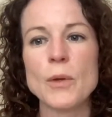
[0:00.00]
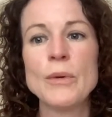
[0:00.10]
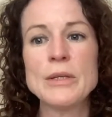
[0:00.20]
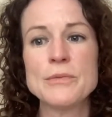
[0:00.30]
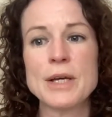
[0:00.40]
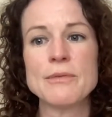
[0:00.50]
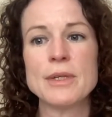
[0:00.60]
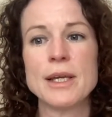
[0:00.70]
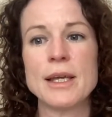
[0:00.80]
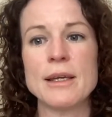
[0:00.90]
Well, you've
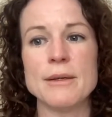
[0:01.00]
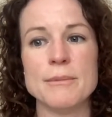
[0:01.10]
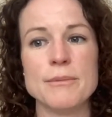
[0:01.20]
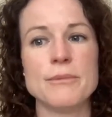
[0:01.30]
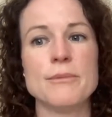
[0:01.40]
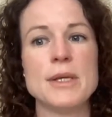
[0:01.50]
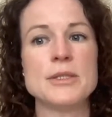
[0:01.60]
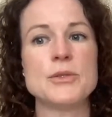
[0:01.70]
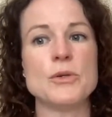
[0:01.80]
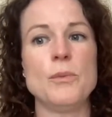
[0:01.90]
definitely
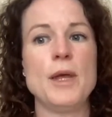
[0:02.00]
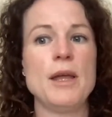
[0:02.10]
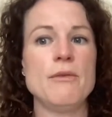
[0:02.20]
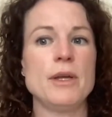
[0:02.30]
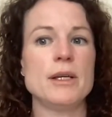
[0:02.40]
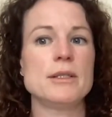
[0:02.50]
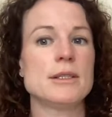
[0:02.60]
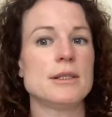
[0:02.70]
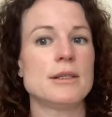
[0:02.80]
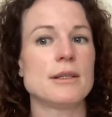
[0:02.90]
missed your period,
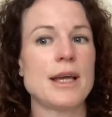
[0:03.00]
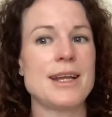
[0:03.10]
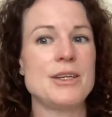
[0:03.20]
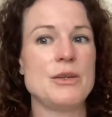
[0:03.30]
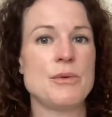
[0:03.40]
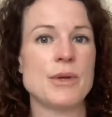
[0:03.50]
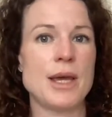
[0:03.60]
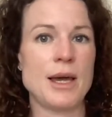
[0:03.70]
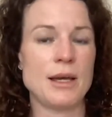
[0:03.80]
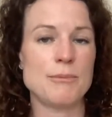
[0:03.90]
and can you
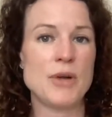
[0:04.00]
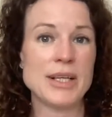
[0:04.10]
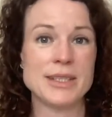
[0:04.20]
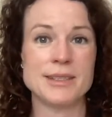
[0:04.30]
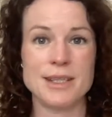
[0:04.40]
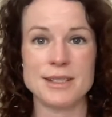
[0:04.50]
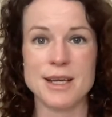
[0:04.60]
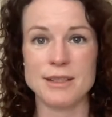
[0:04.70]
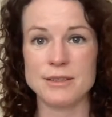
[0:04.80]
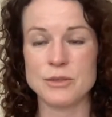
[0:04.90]
get a pregnancy
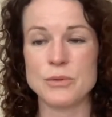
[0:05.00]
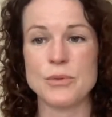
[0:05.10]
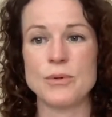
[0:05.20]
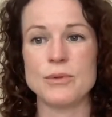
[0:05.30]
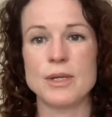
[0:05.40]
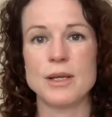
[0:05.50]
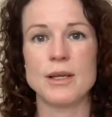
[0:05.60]
test at all?